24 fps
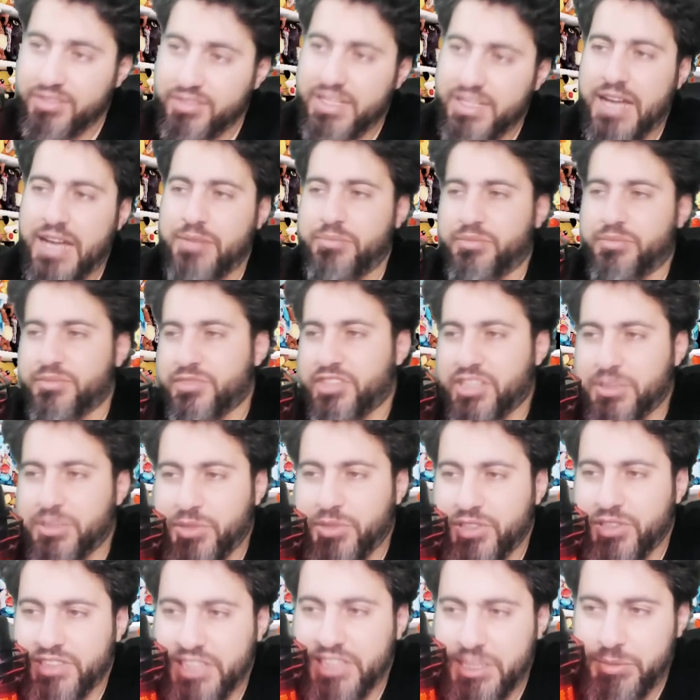Damn,
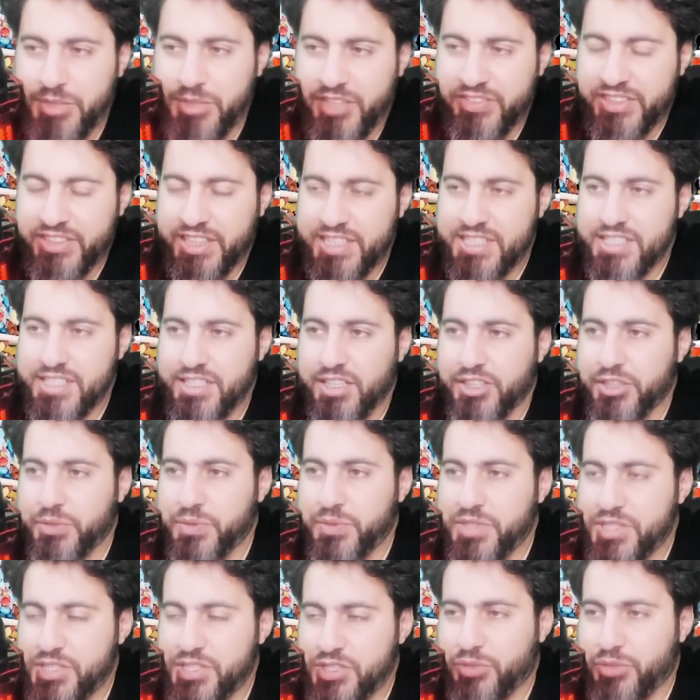triple debuffed and still
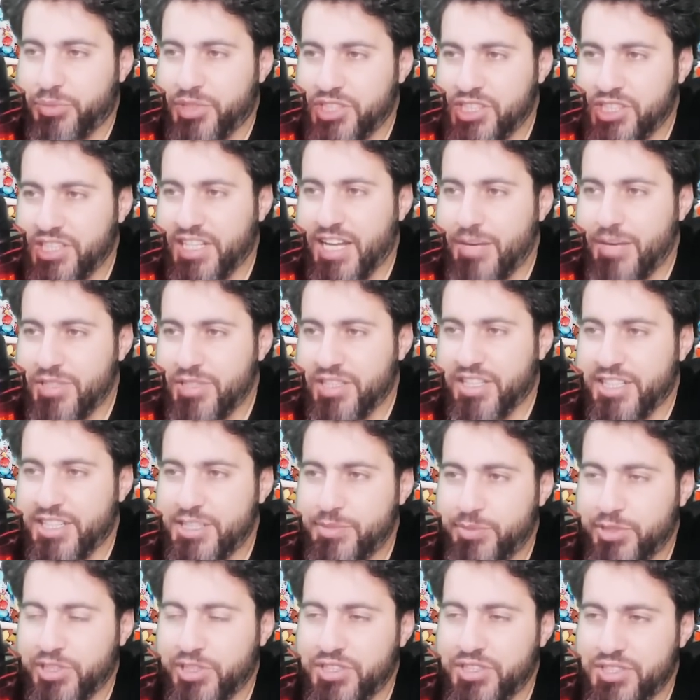doing so much damage.
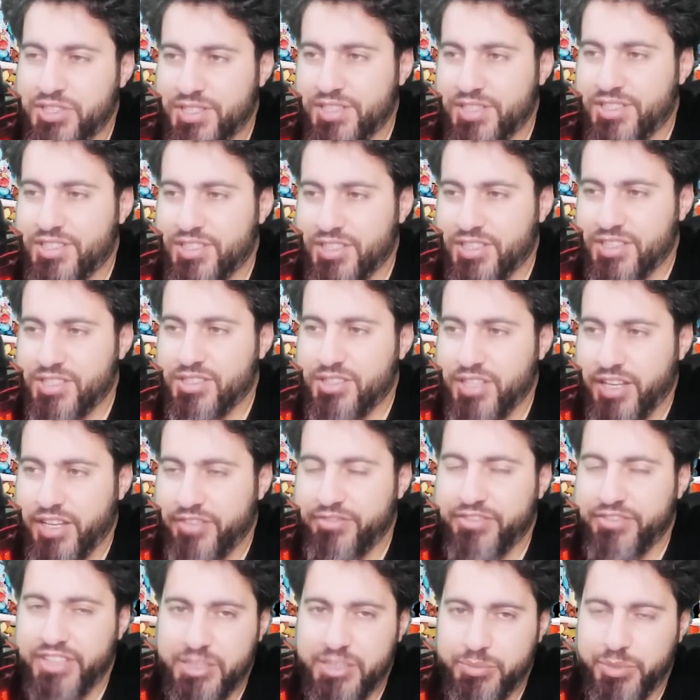That's because it's just a
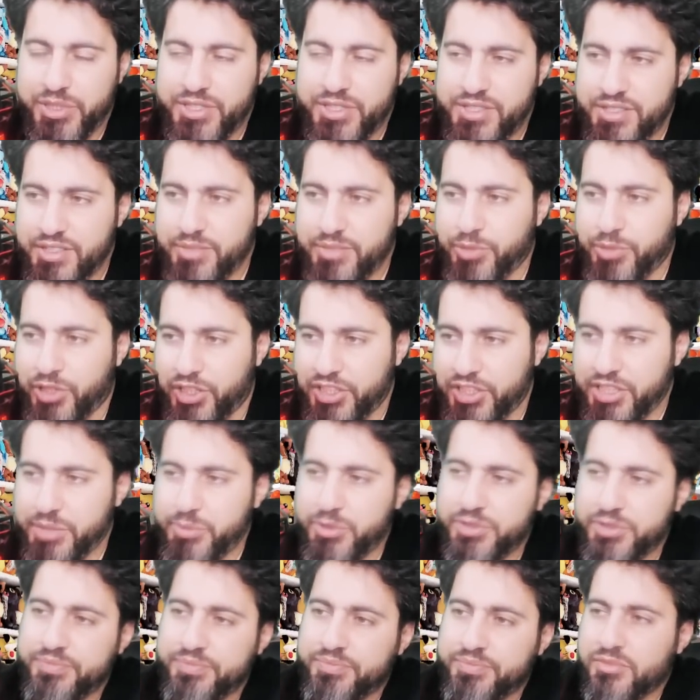very busted
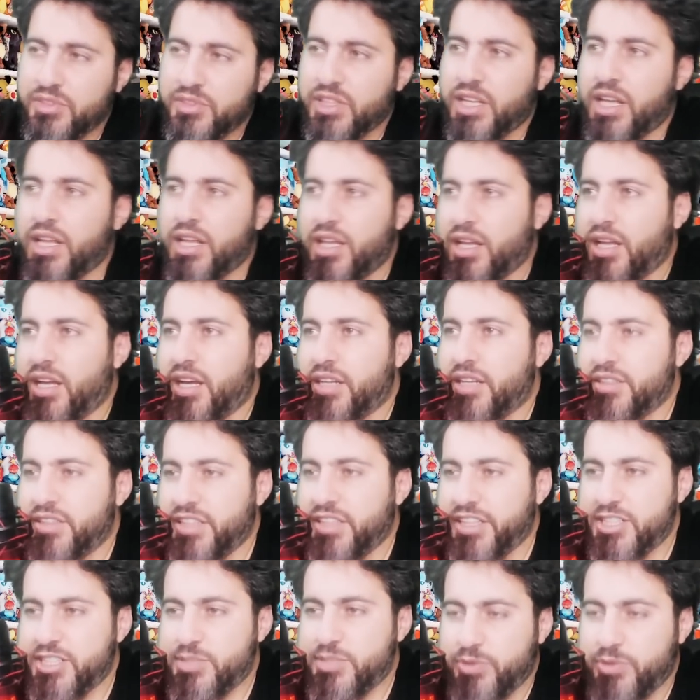Pokemon.
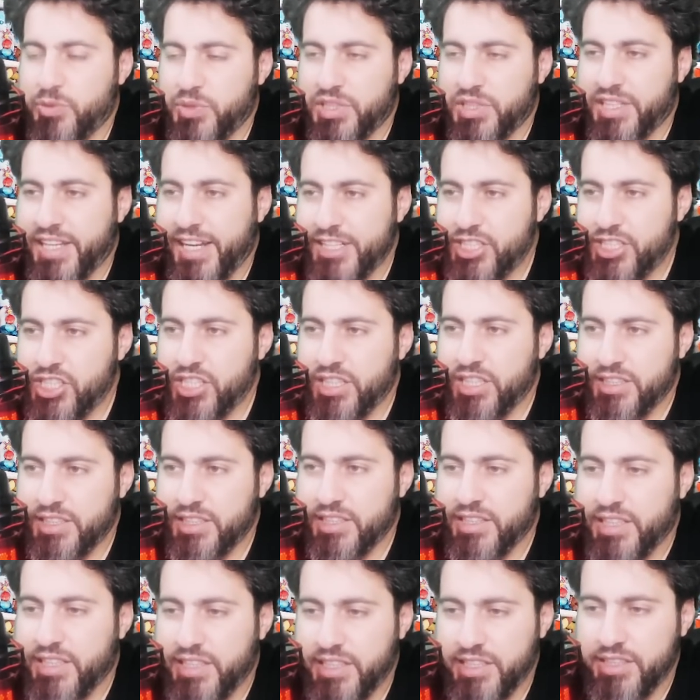Diggersby, we're catching it
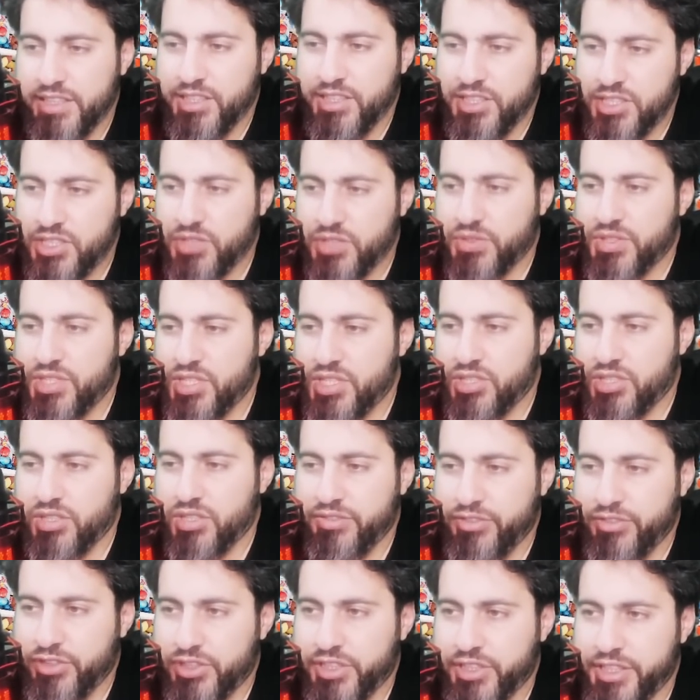in the lead, so this is
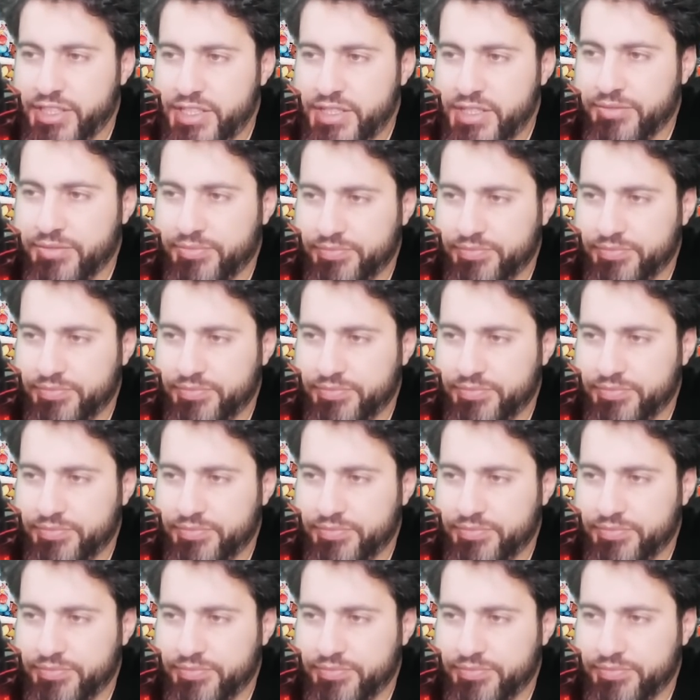good for us.